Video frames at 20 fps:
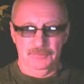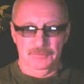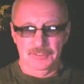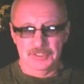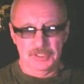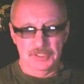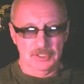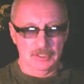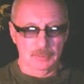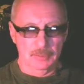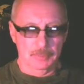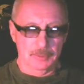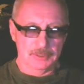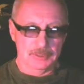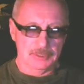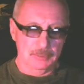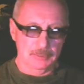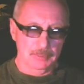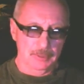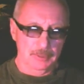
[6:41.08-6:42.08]
physical
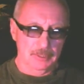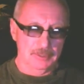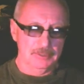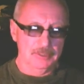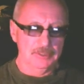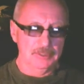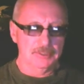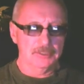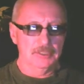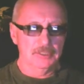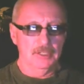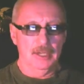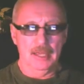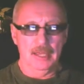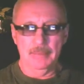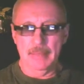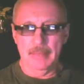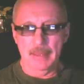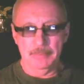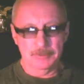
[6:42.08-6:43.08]
possibilities.
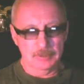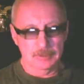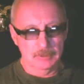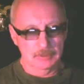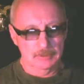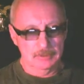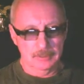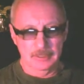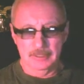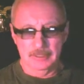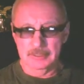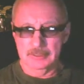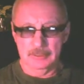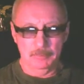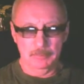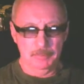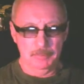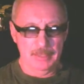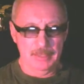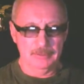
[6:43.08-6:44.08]
I am absolutely
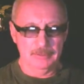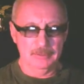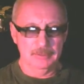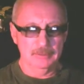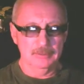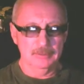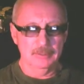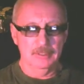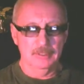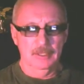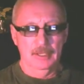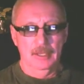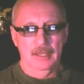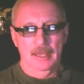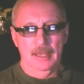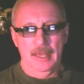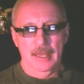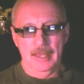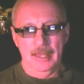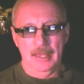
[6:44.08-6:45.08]
independent.
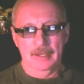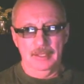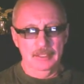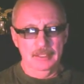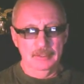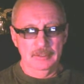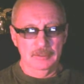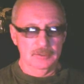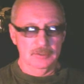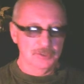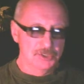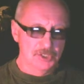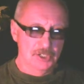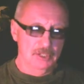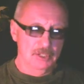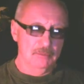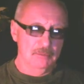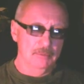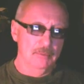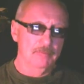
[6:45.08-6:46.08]
And in the
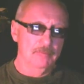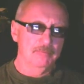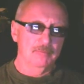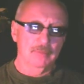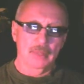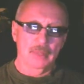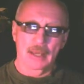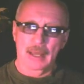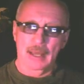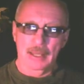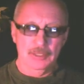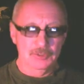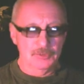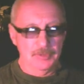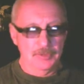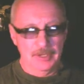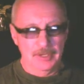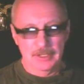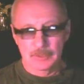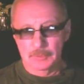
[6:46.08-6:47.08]
gym, I
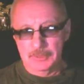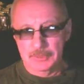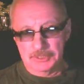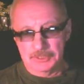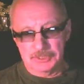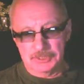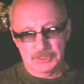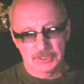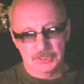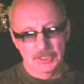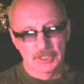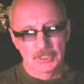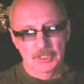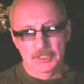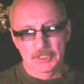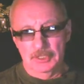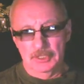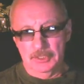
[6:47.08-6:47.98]
train with